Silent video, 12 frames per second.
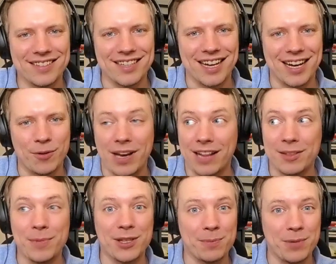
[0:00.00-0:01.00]
Yeah, we had
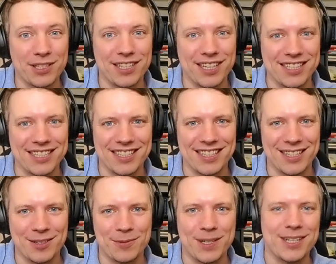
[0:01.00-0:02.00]
them on the podcast.
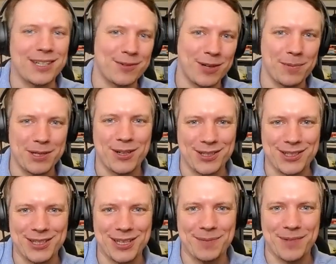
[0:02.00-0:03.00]
Robert talked
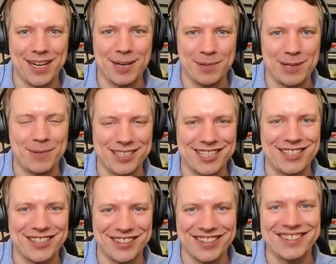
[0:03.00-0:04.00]
to him a couple of months
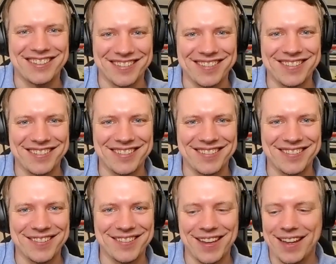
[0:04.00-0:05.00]
ago.
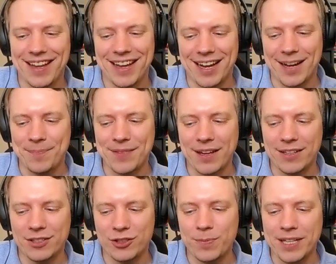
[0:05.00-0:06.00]

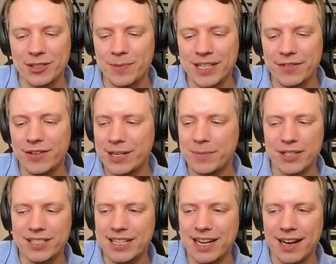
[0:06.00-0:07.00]
Do you mind if I read them?
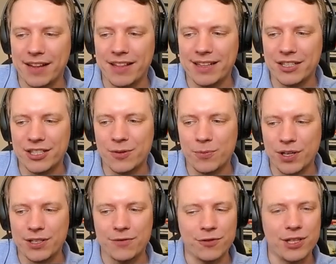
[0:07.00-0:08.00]
Because I think they're just a
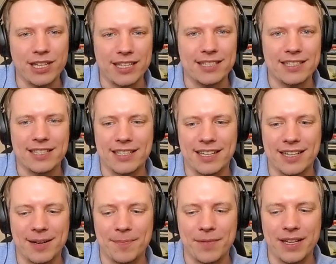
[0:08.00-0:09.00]
wonderful list
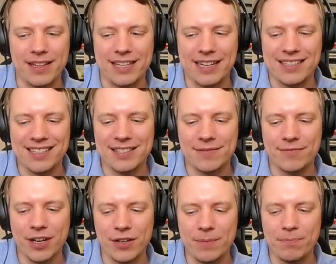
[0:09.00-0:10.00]
that is
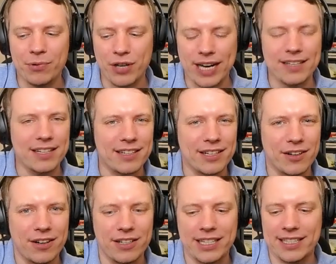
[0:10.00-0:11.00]
very practically
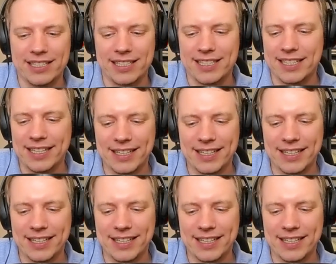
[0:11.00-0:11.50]
oriented.